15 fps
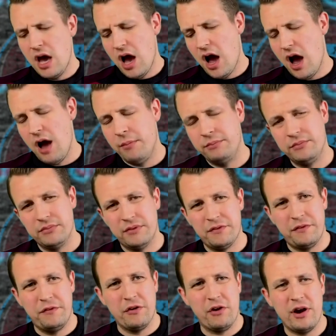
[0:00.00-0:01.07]

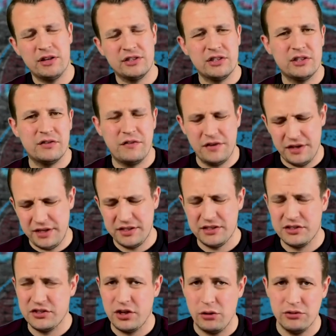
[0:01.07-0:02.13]
For
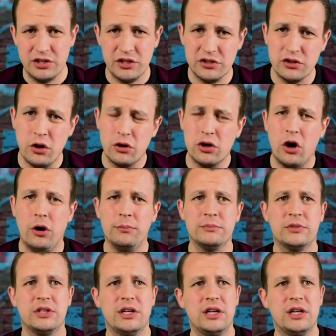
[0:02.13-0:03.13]
this Socios.com